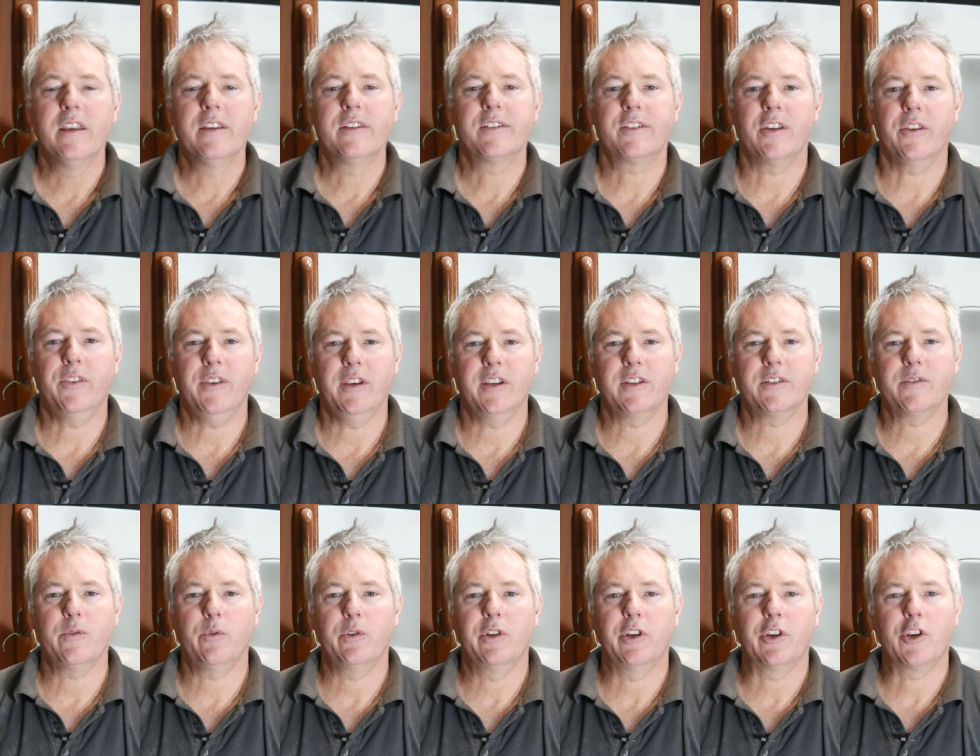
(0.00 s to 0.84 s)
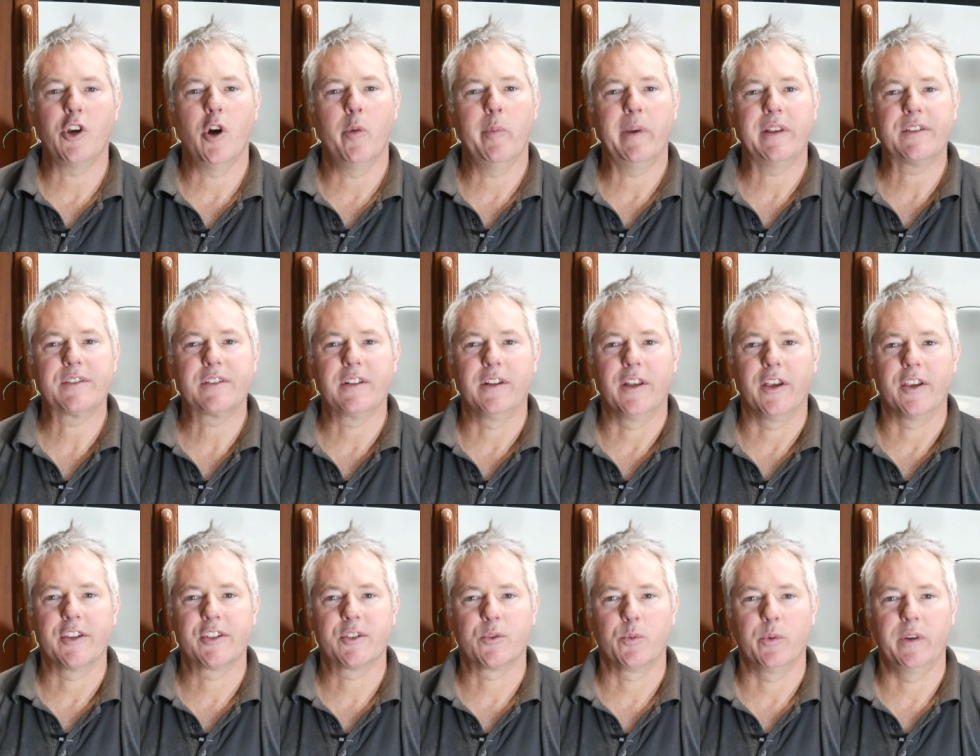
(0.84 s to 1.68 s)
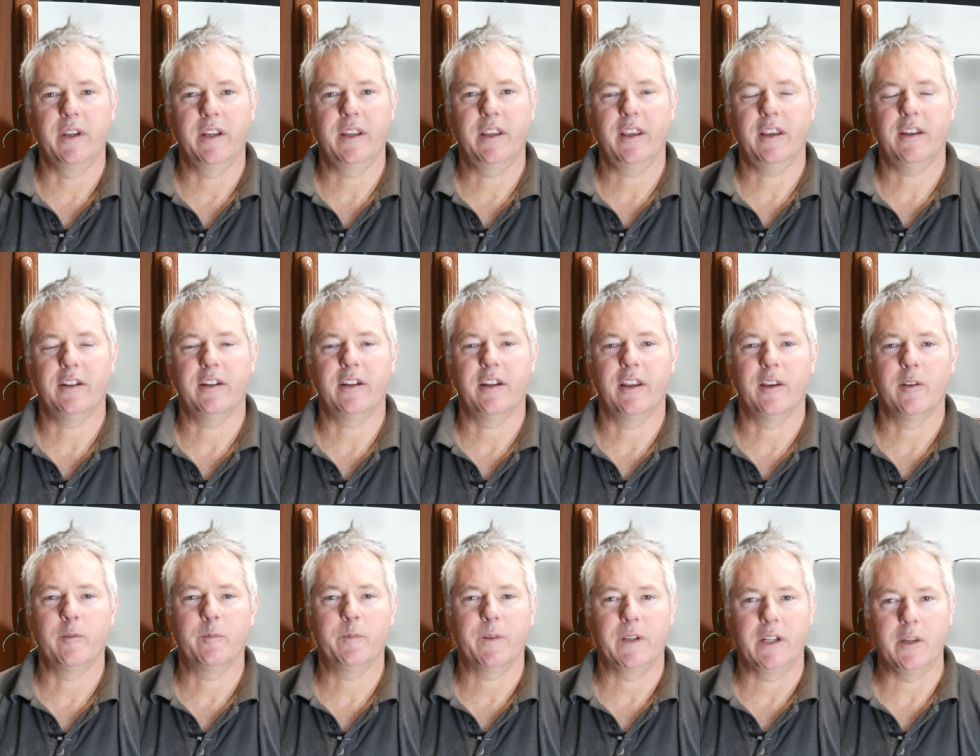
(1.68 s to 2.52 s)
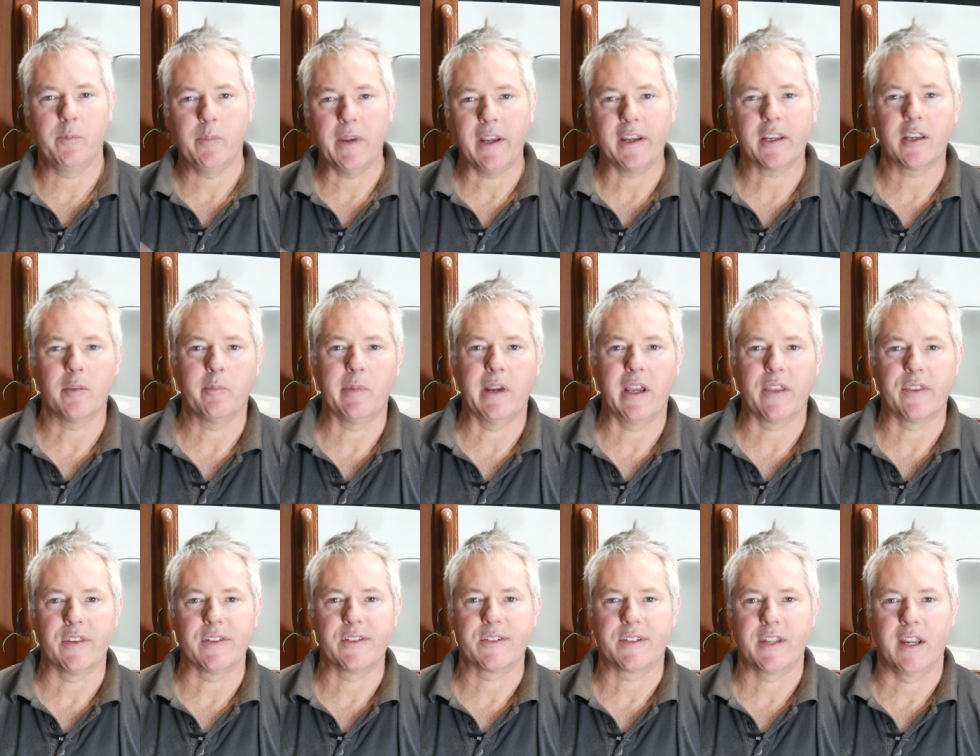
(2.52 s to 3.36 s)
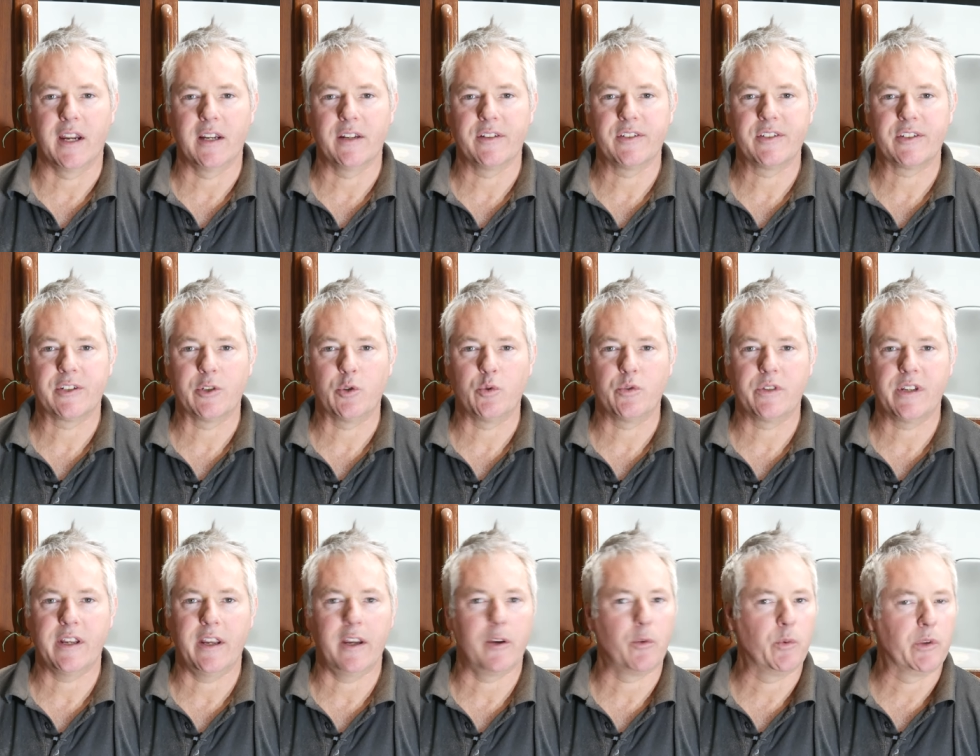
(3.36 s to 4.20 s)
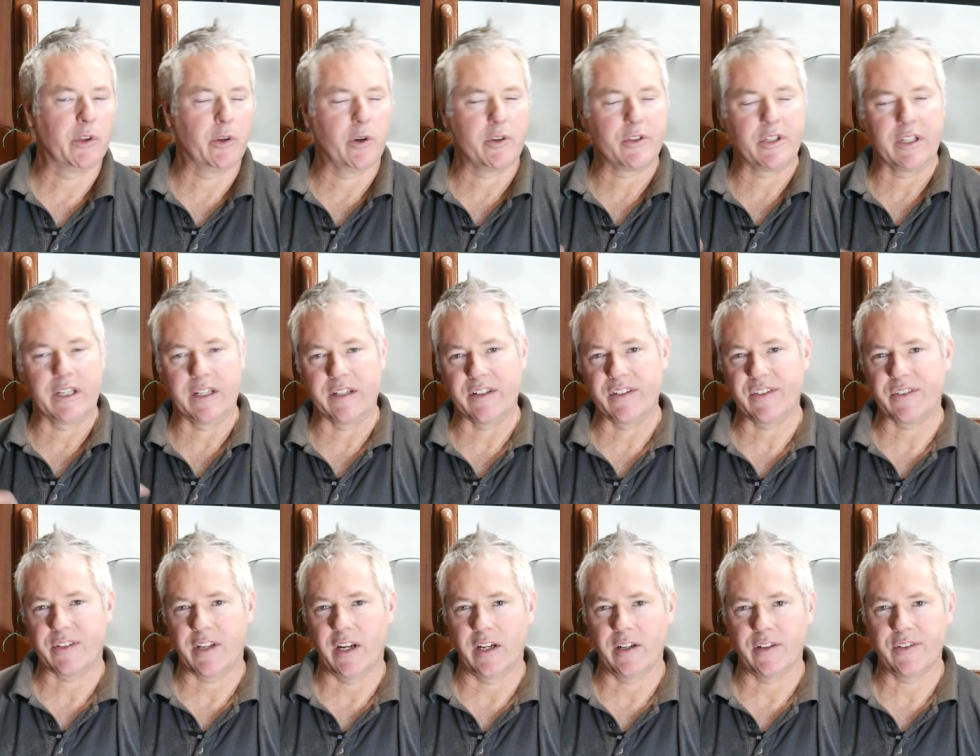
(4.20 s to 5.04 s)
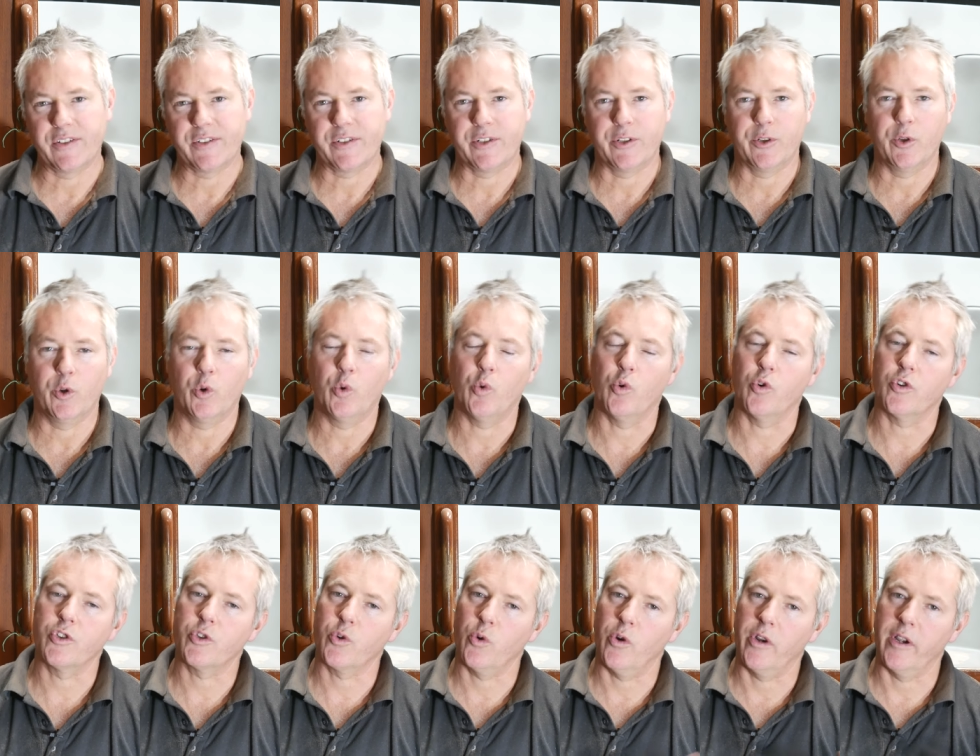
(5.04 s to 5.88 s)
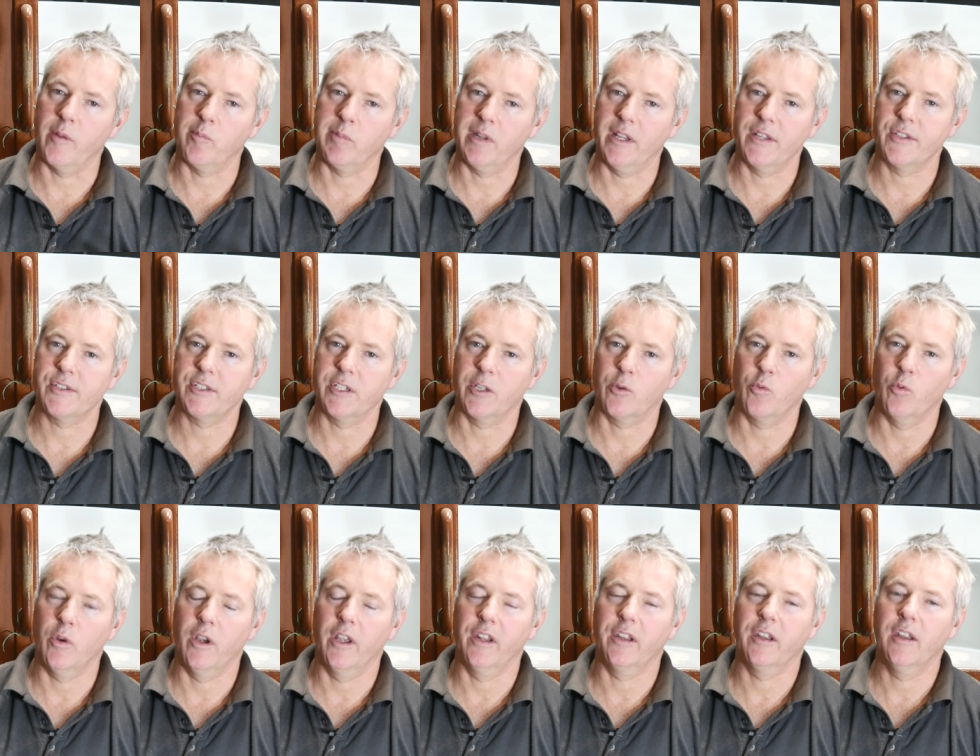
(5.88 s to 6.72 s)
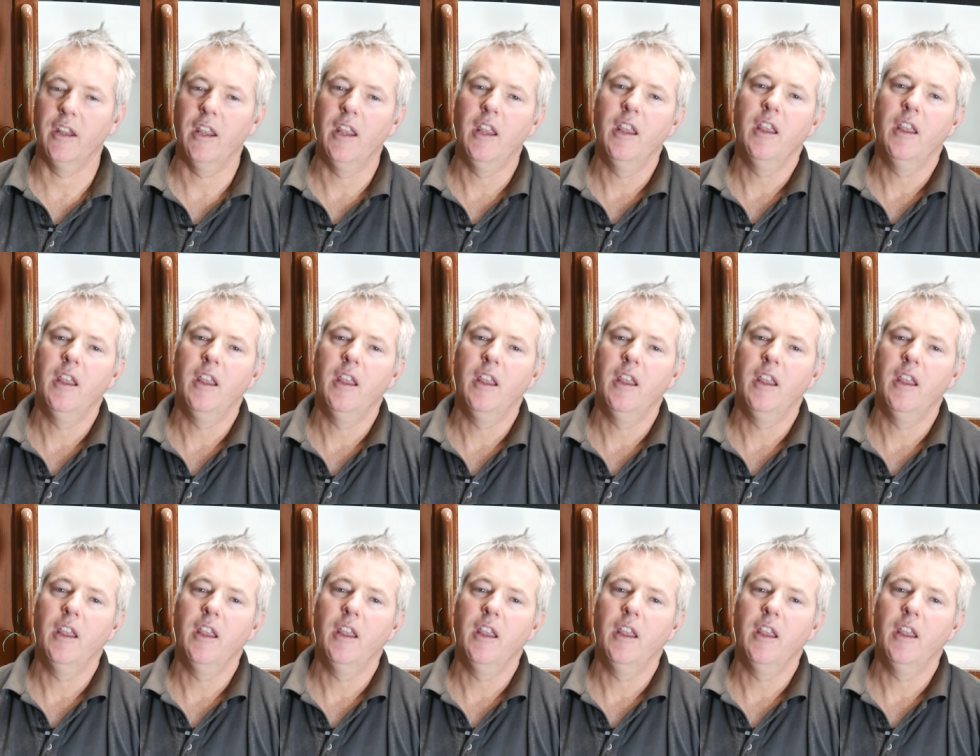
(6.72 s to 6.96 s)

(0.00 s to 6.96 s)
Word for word: So thanks for all your comments last week, and uh, feedback about the stainless steel tank, whether I should get a stainless steel or try a plastic one.